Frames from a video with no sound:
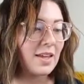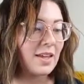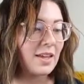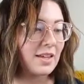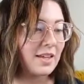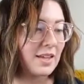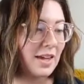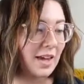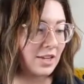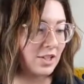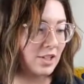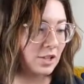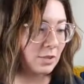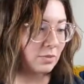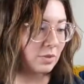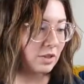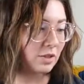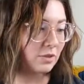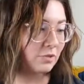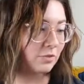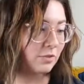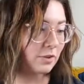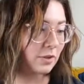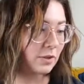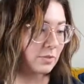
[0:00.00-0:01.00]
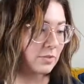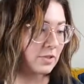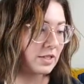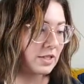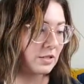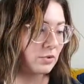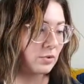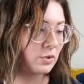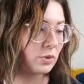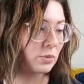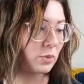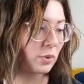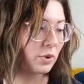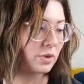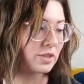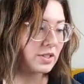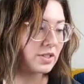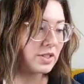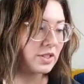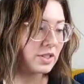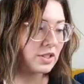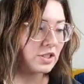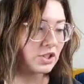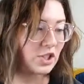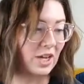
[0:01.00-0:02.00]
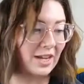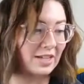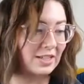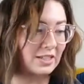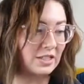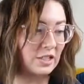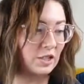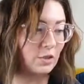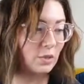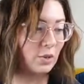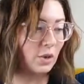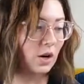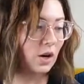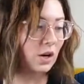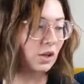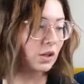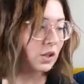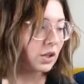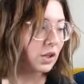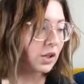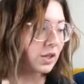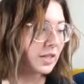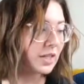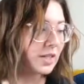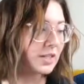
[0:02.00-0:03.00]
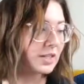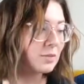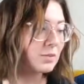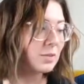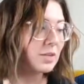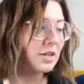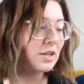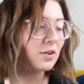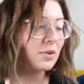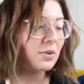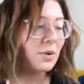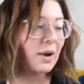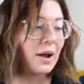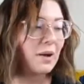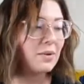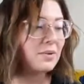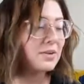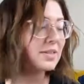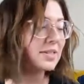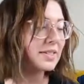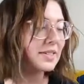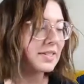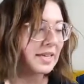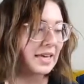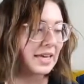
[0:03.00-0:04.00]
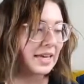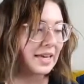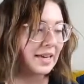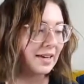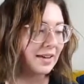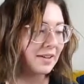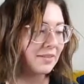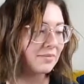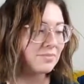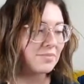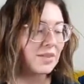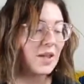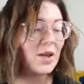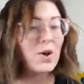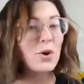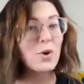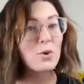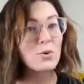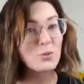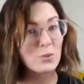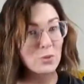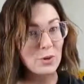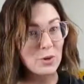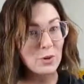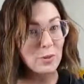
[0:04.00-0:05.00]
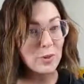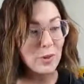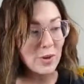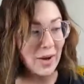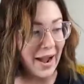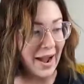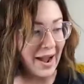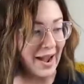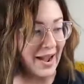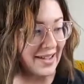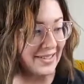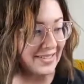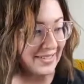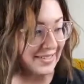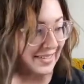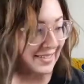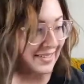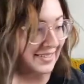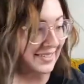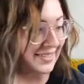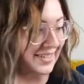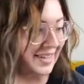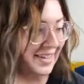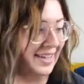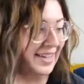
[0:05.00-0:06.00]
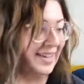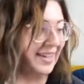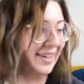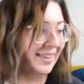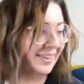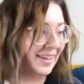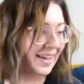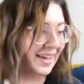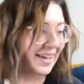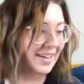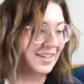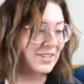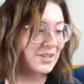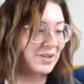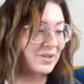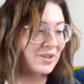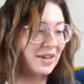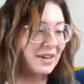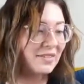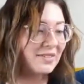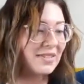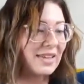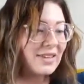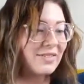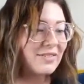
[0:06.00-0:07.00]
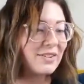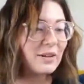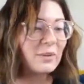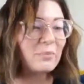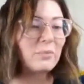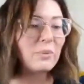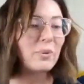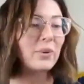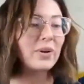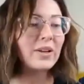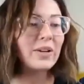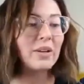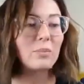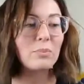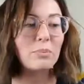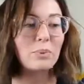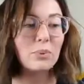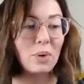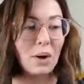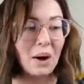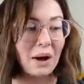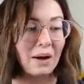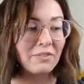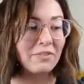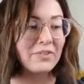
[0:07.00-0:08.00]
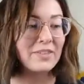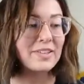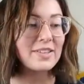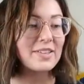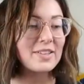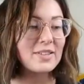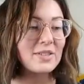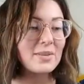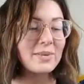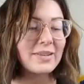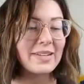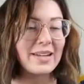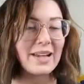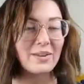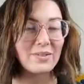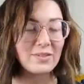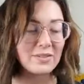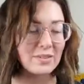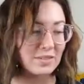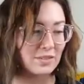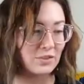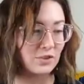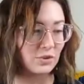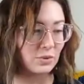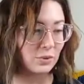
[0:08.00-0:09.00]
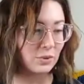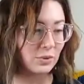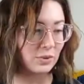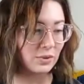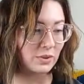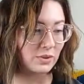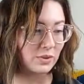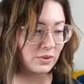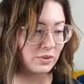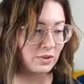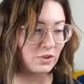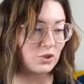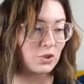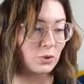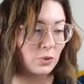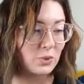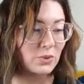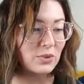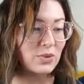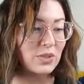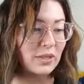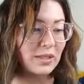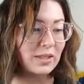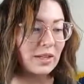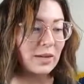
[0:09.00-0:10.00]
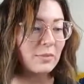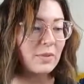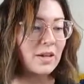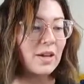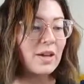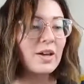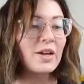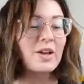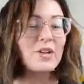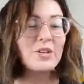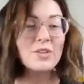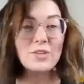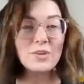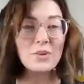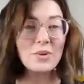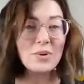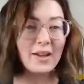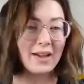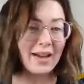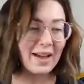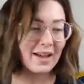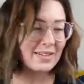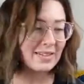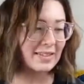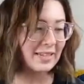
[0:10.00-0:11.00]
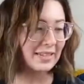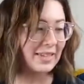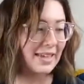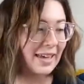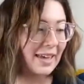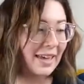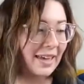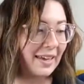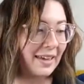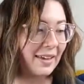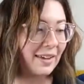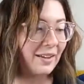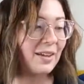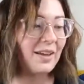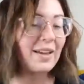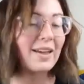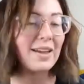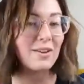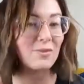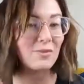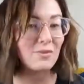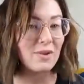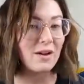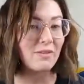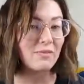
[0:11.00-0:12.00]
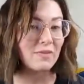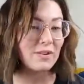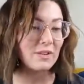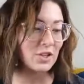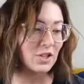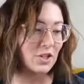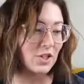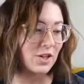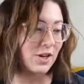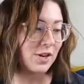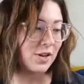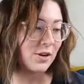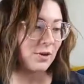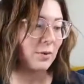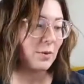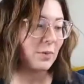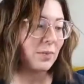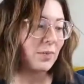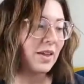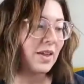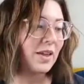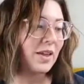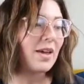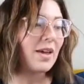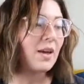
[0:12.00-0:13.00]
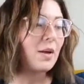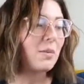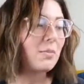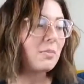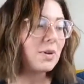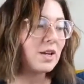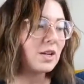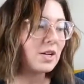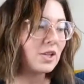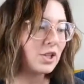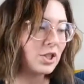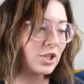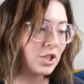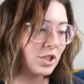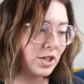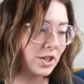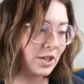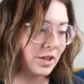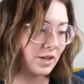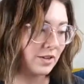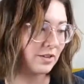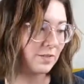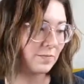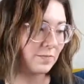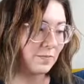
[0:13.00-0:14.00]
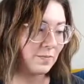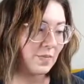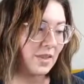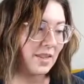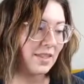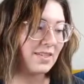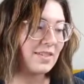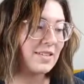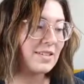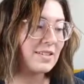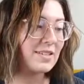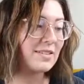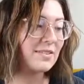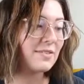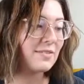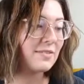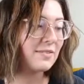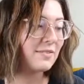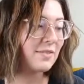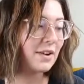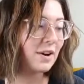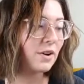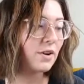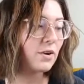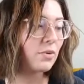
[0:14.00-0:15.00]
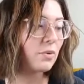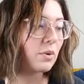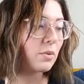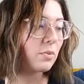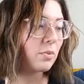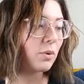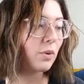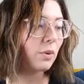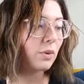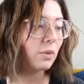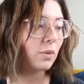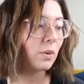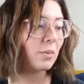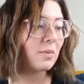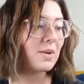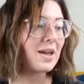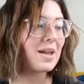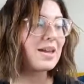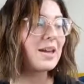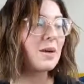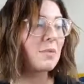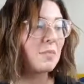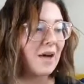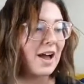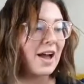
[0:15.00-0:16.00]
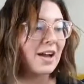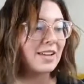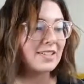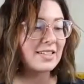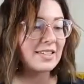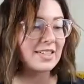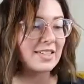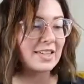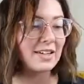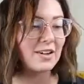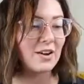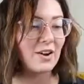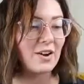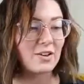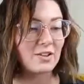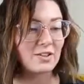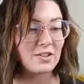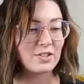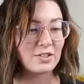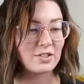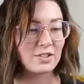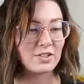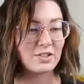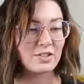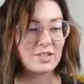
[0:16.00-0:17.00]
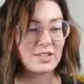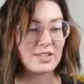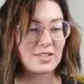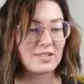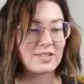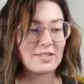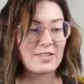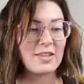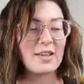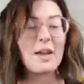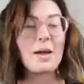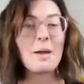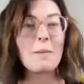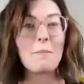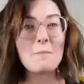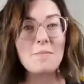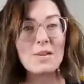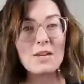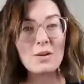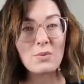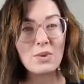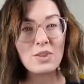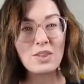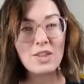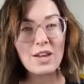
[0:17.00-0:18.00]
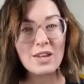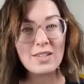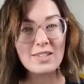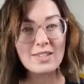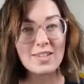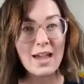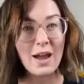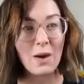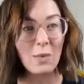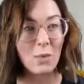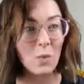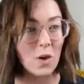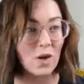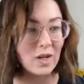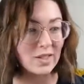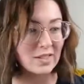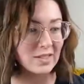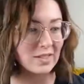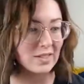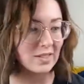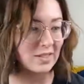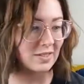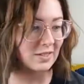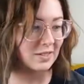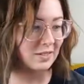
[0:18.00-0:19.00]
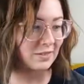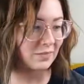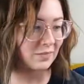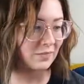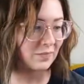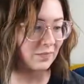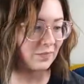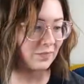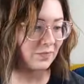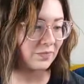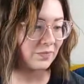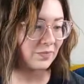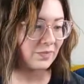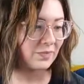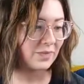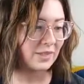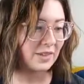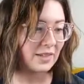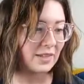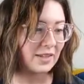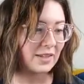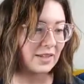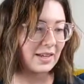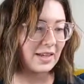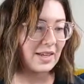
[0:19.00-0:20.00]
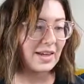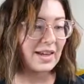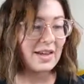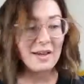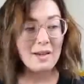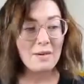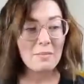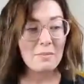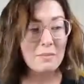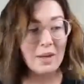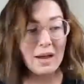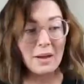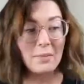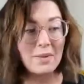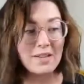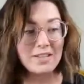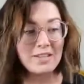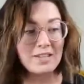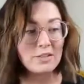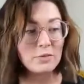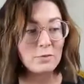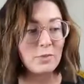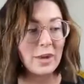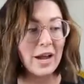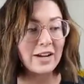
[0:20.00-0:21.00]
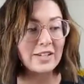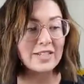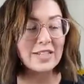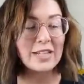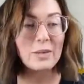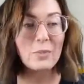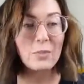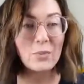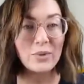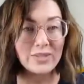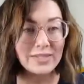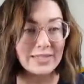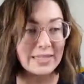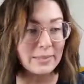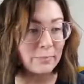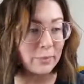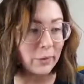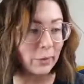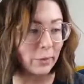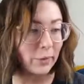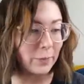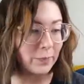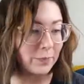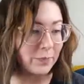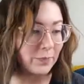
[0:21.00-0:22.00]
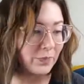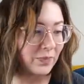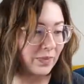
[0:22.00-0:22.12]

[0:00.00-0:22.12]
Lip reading: Geshem confirms this report and suggests you are looking to be crowned as king. Rumor has it that you have even appointed prophets to announce in Jerusalem, 'Judah has a king,' in reference to you. Be assured, this very report will make it back to King Artaxerxes. Meet with us at once." My message back to him was simple.